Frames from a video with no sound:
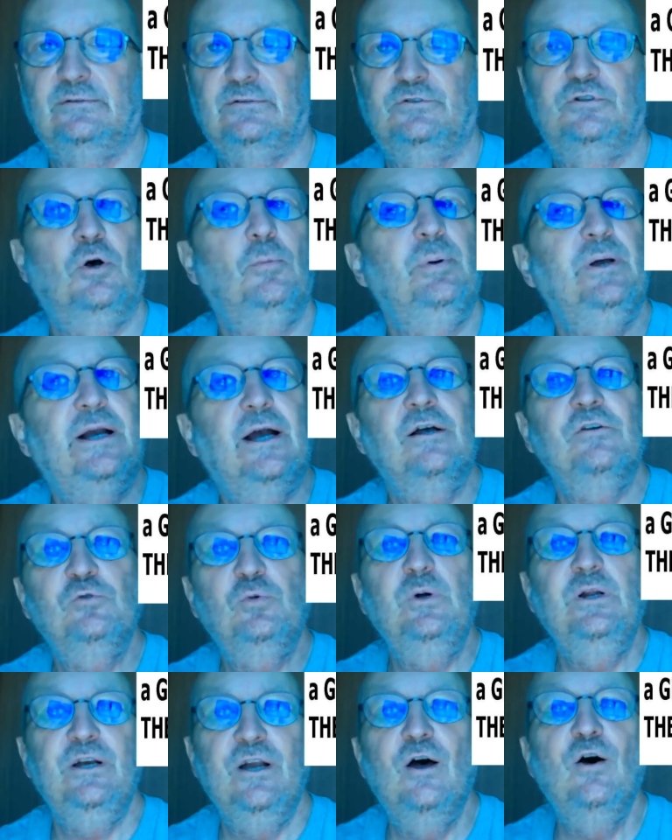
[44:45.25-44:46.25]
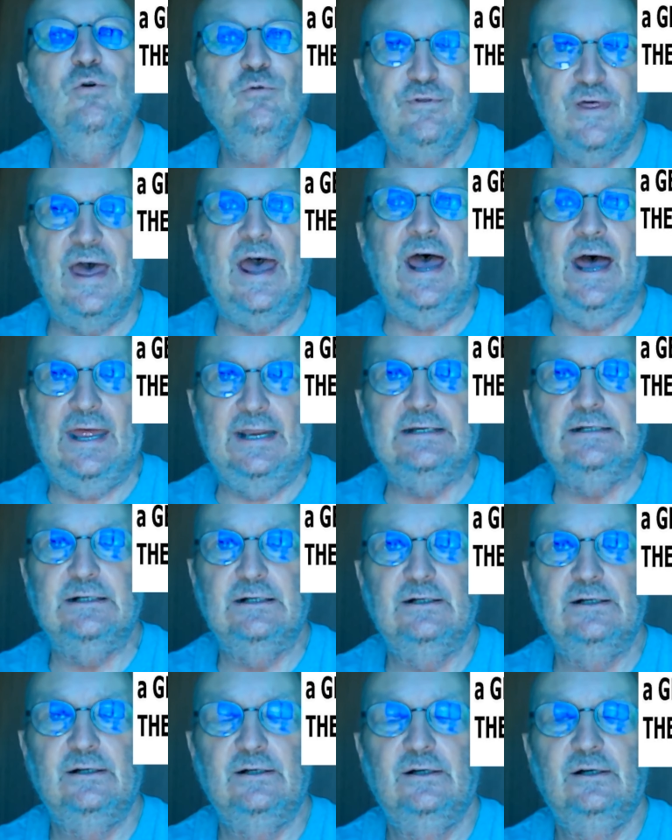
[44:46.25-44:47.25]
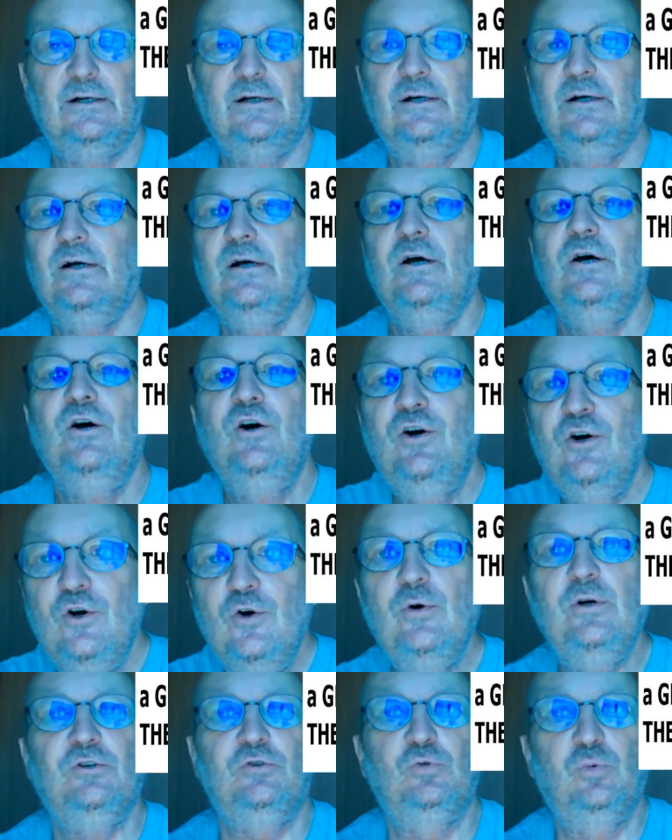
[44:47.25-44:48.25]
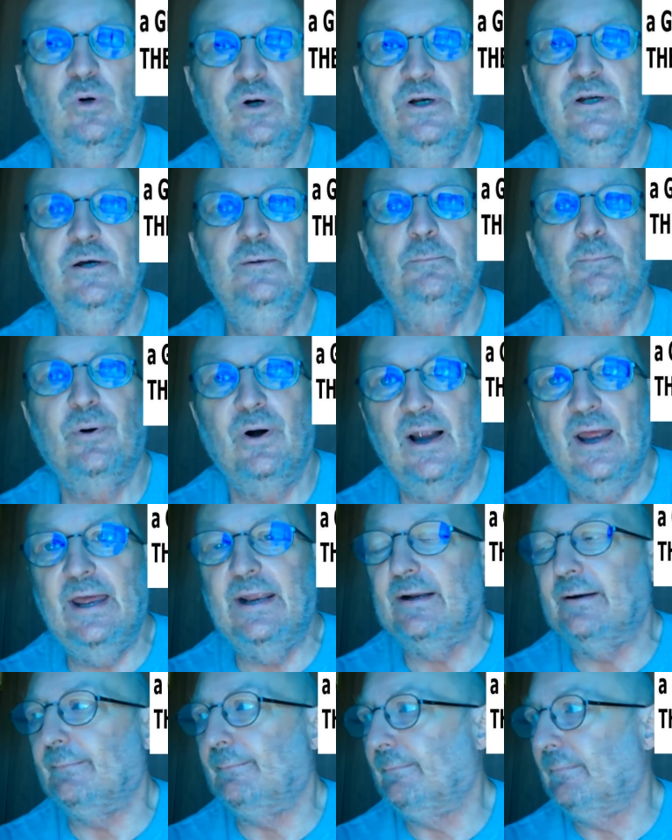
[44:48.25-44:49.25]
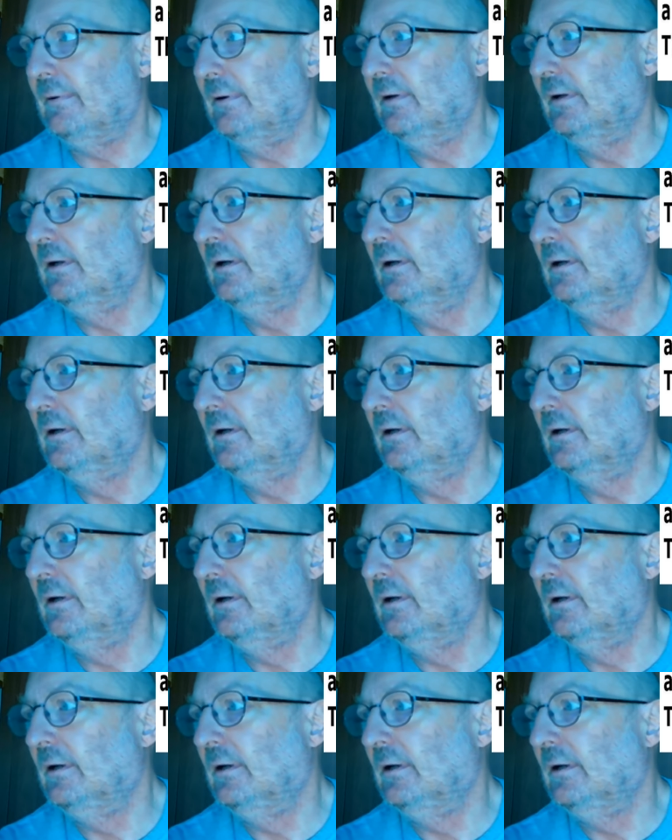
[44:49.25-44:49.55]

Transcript: So because we know that, who is William Branham?